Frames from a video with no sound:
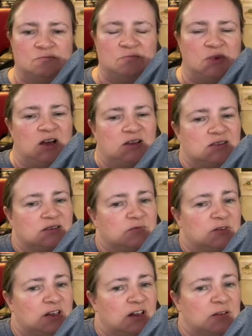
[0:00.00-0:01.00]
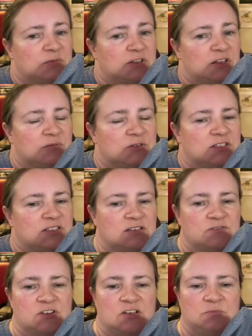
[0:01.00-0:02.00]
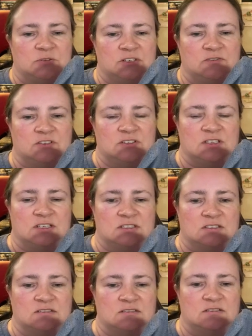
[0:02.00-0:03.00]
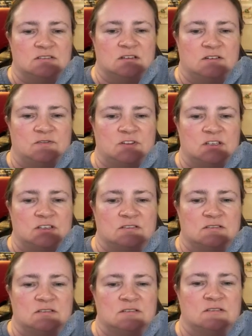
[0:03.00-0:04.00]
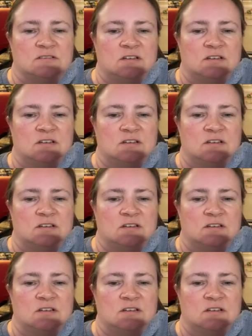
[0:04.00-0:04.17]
Possibly Hobby Lobby, because I have a couple of different sizes of these.